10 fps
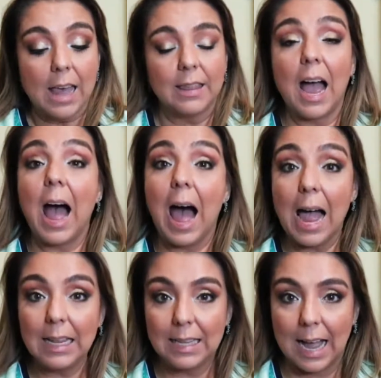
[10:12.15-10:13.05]
The
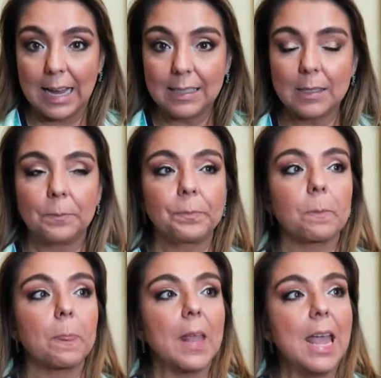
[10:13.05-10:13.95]
highlight
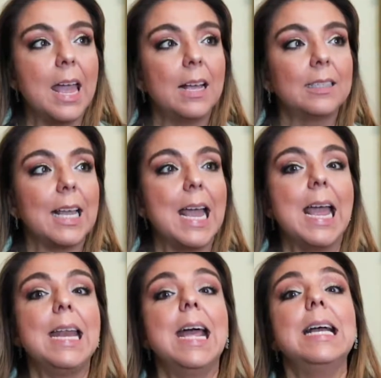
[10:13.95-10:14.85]
is
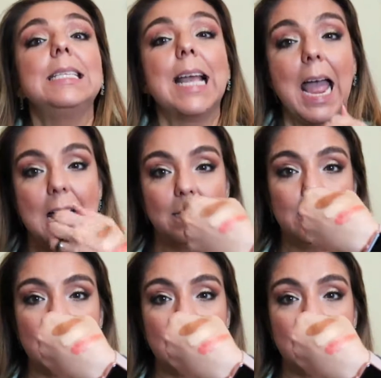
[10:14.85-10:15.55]
intense,